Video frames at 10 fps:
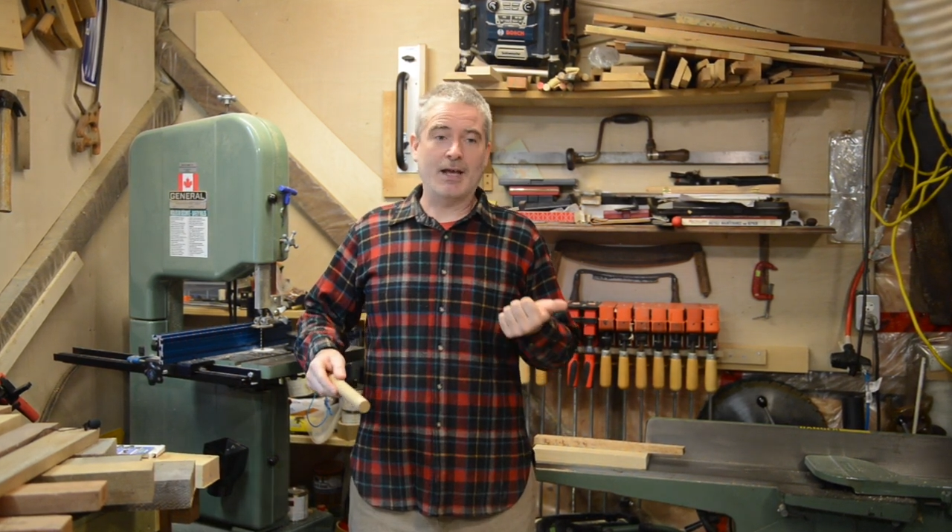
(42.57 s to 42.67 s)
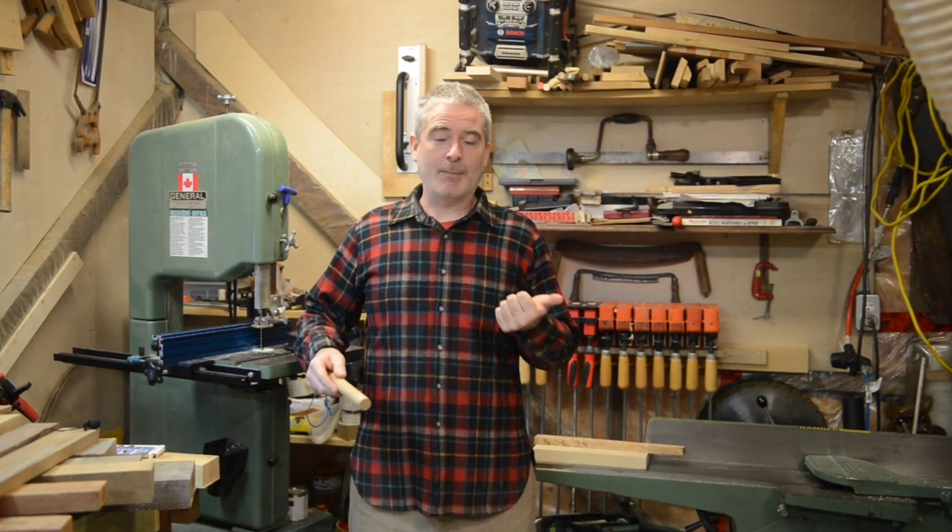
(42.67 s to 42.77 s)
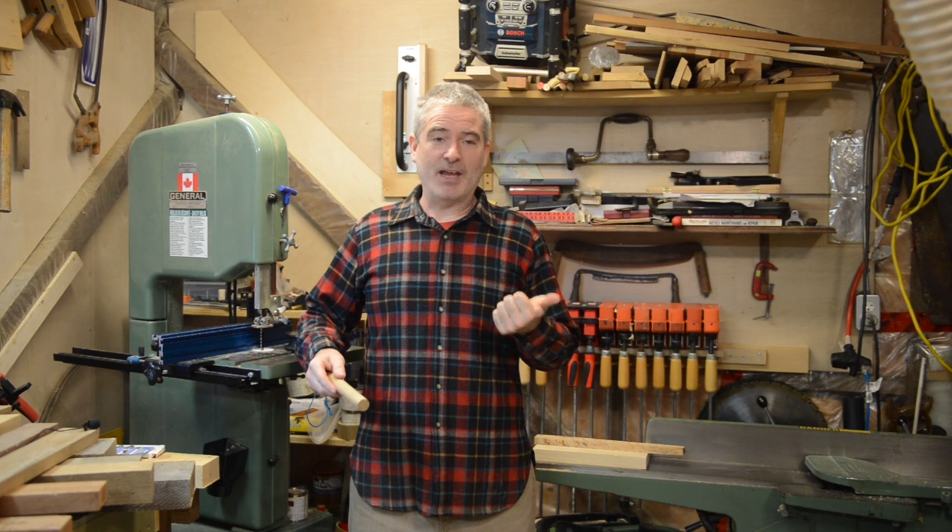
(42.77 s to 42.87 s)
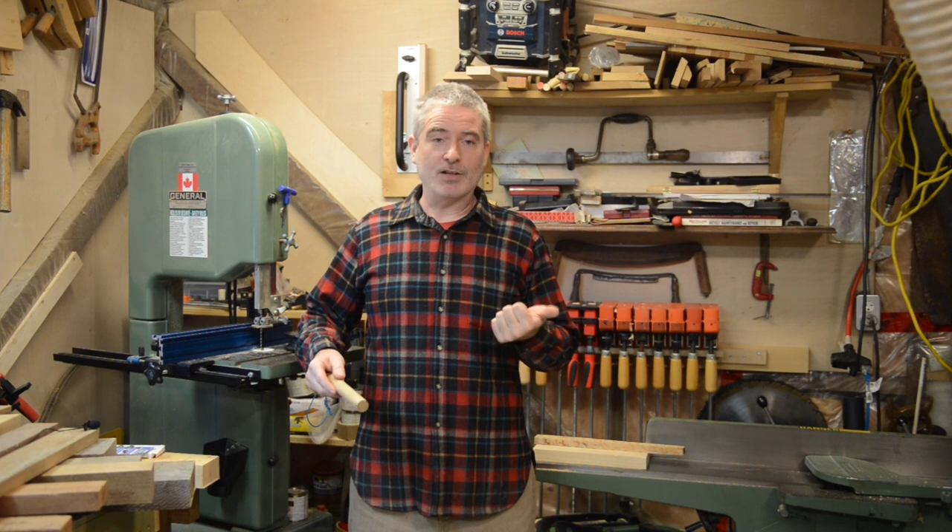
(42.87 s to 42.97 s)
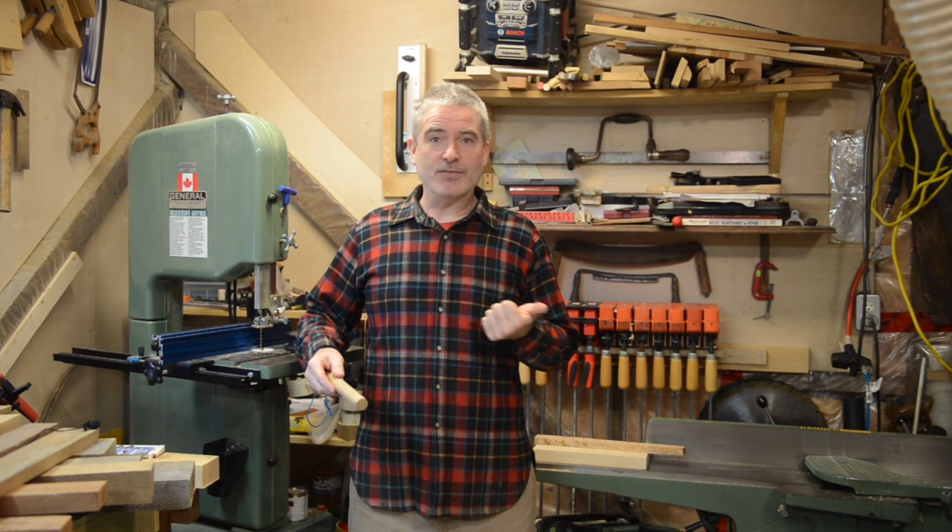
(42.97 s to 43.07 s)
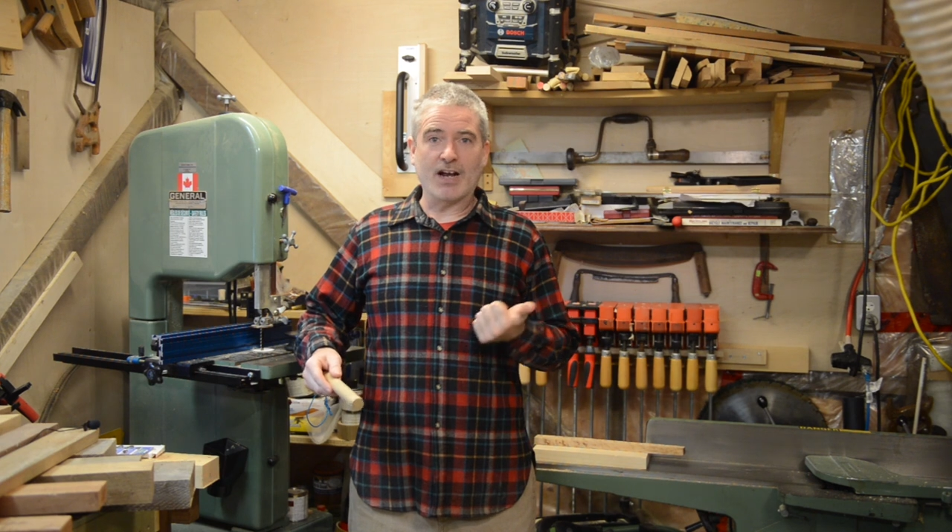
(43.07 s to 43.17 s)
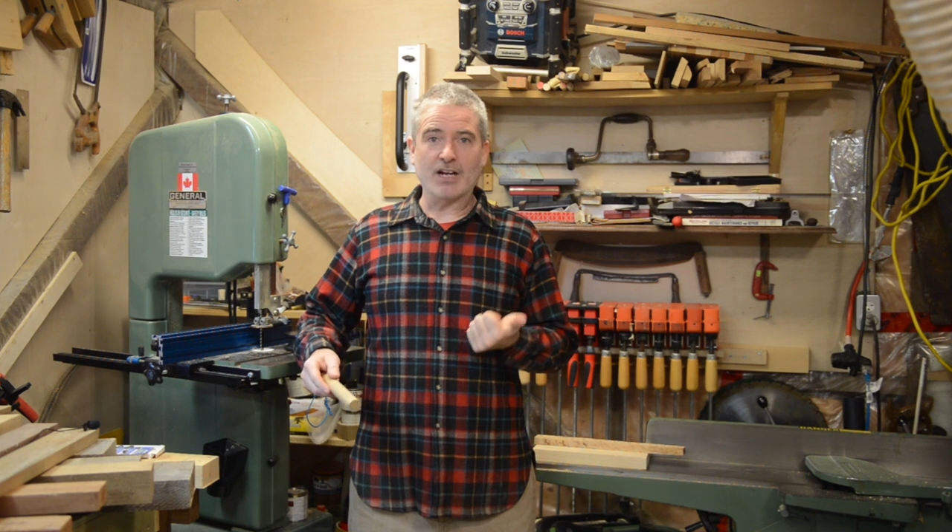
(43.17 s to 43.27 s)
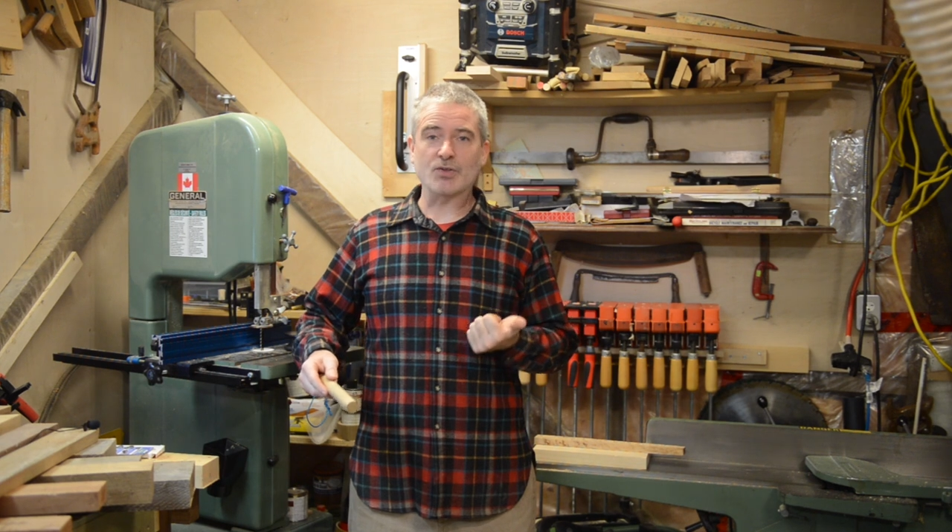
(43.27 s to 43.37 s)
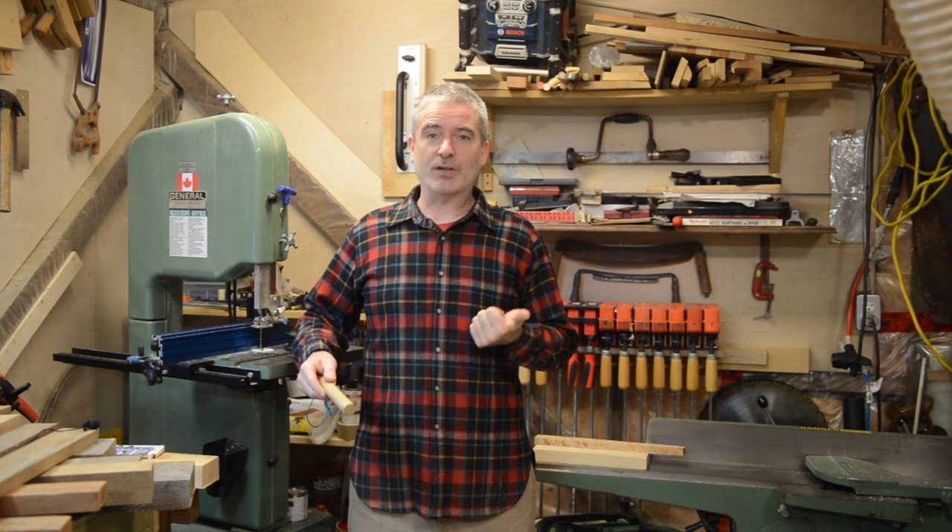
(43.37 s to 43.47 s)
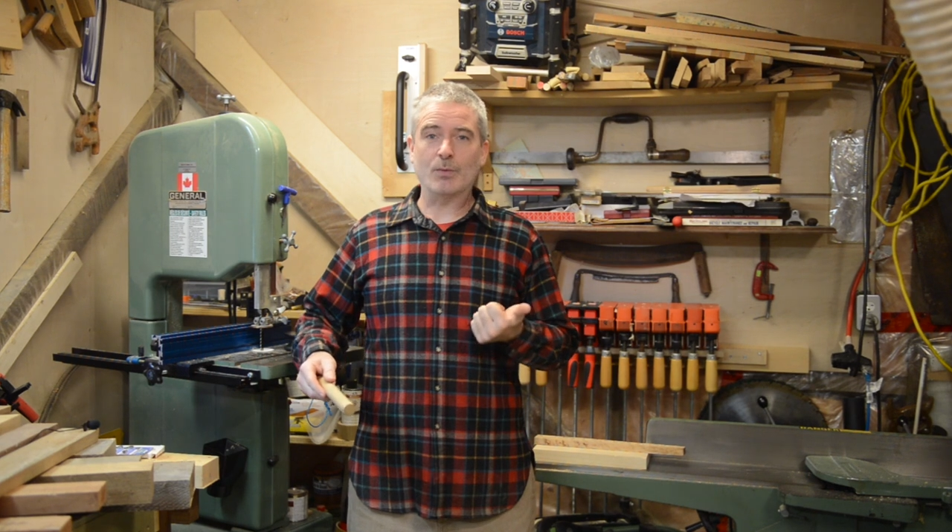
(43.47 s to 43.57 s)

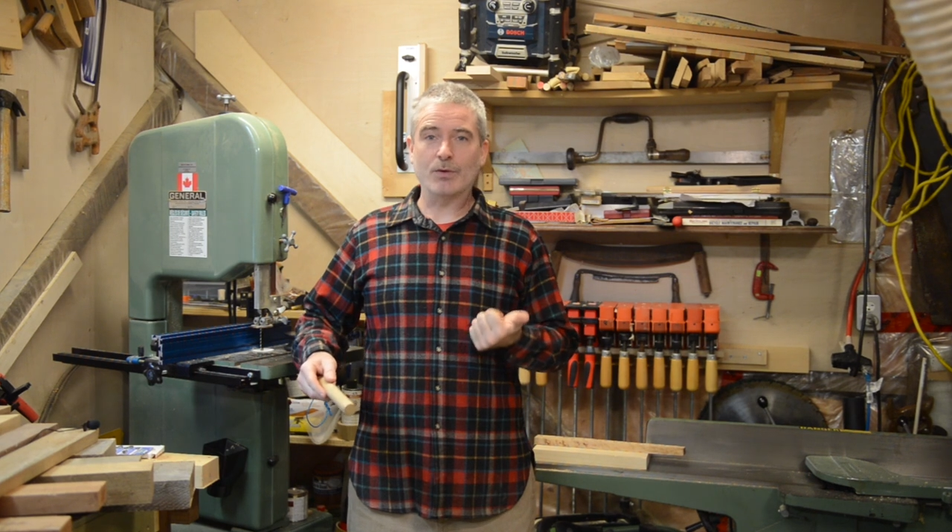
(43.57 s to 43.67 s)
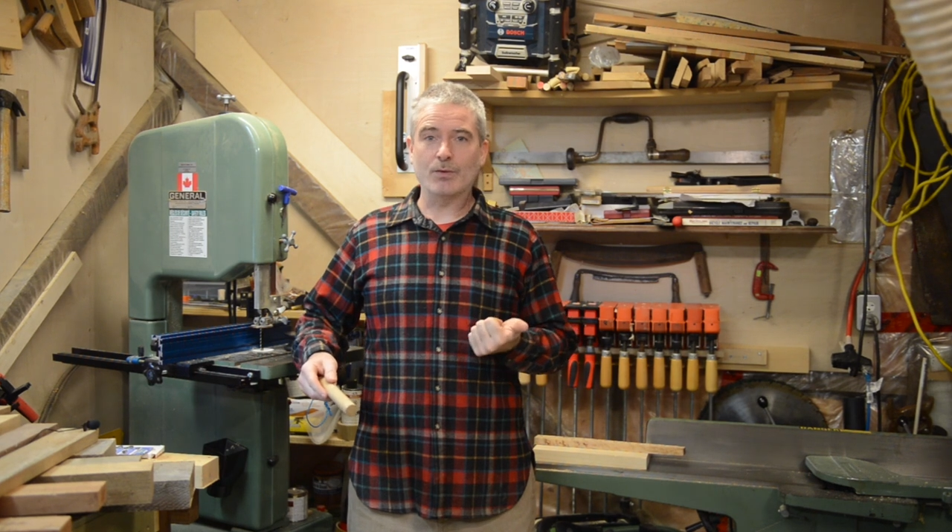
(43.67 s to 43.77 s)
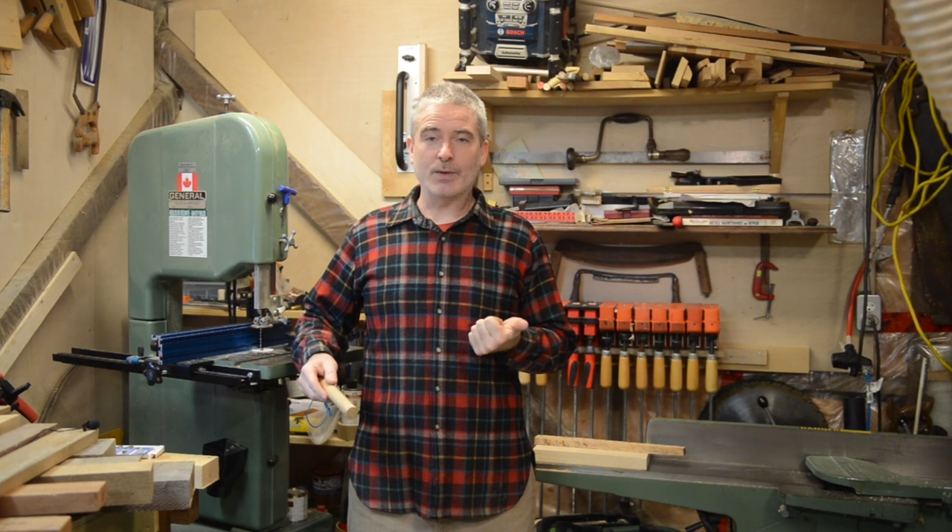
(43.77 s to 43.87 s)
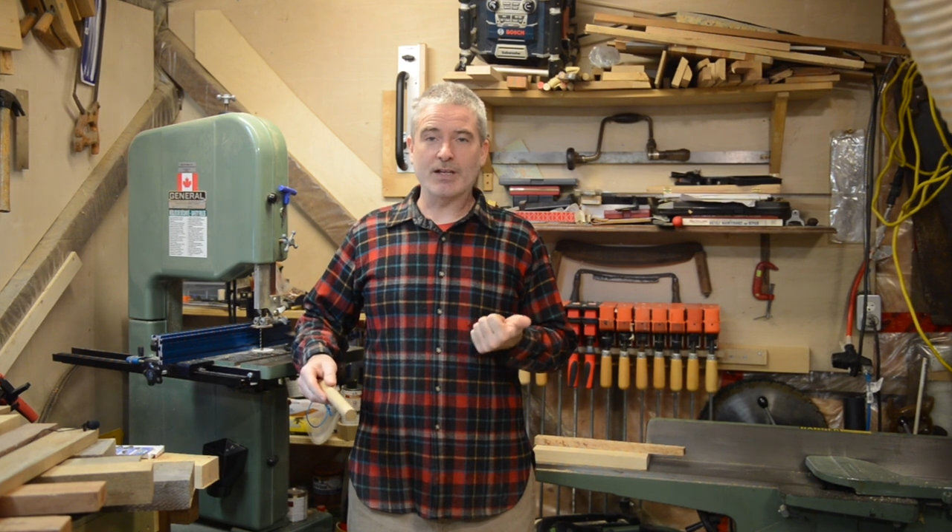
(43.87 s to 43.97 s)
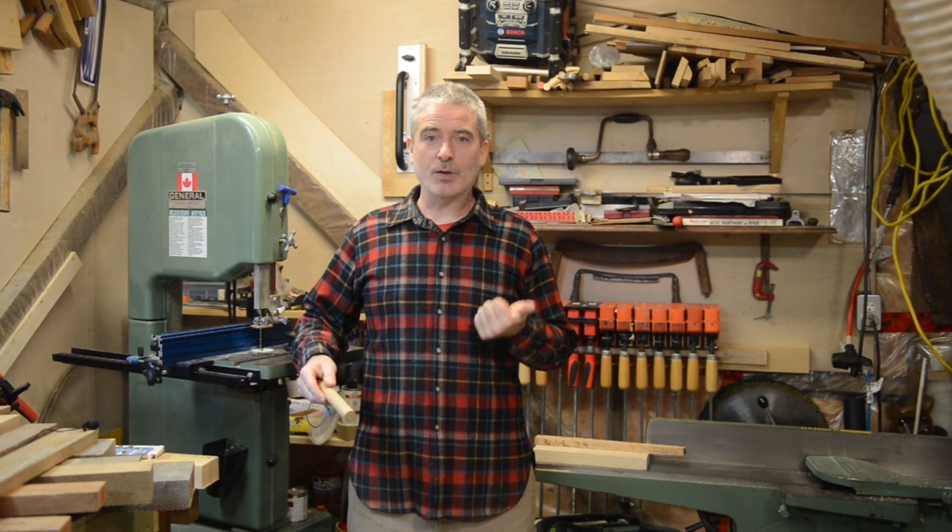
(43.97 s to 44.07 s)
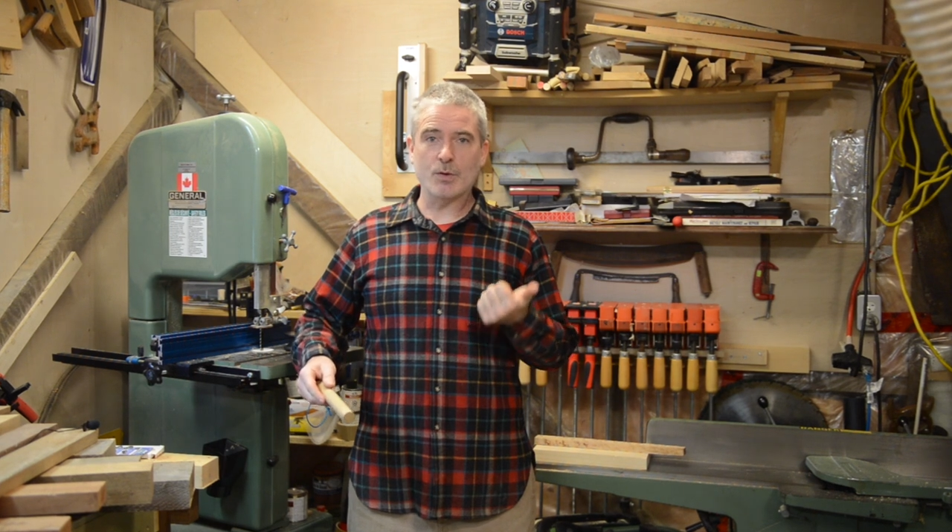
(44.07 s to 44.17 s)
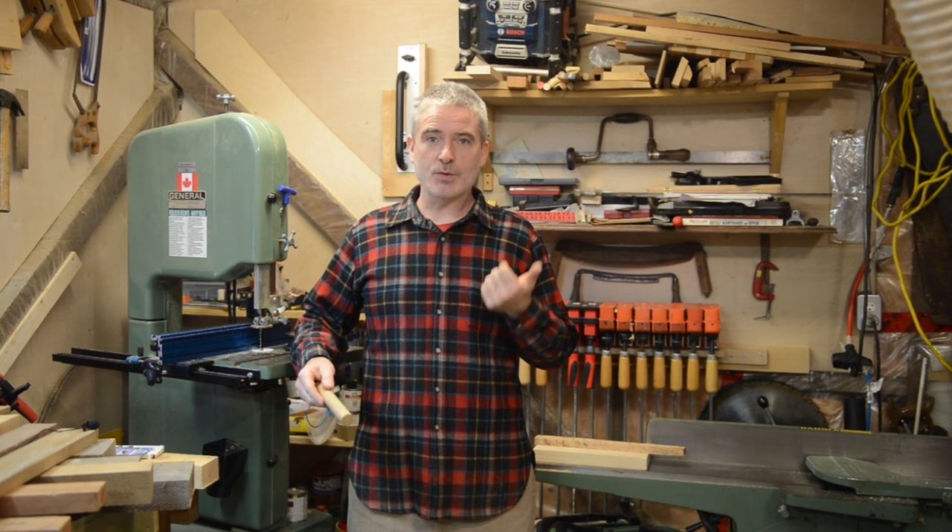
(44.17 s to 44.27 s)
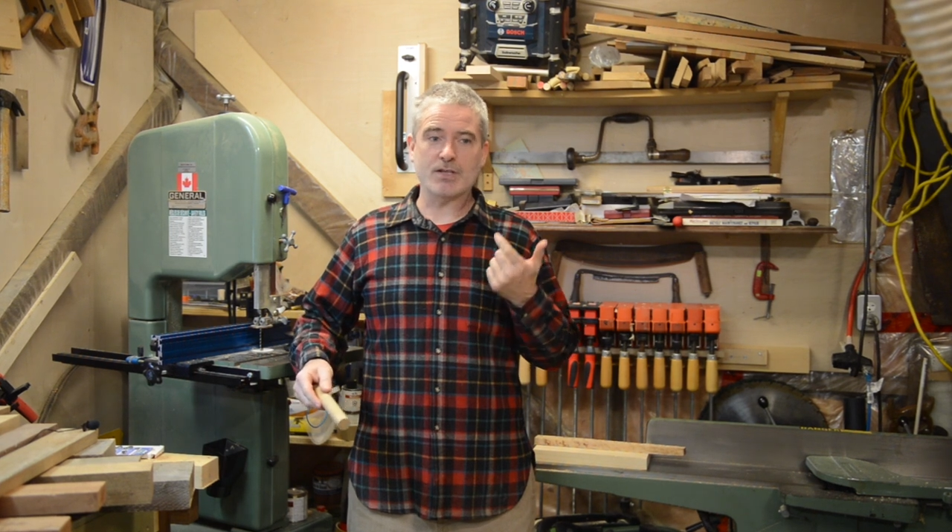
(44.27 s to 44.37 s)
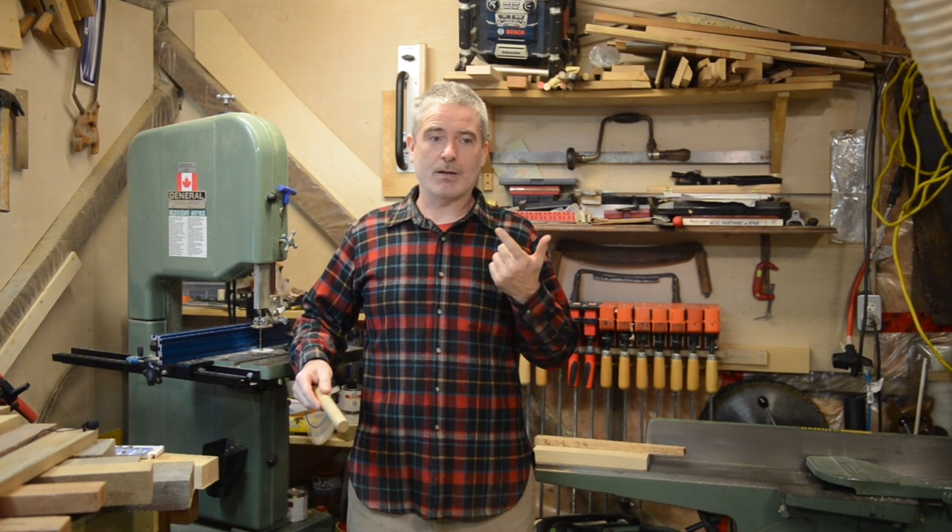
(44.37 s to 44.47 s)
manufacturing wooden windows,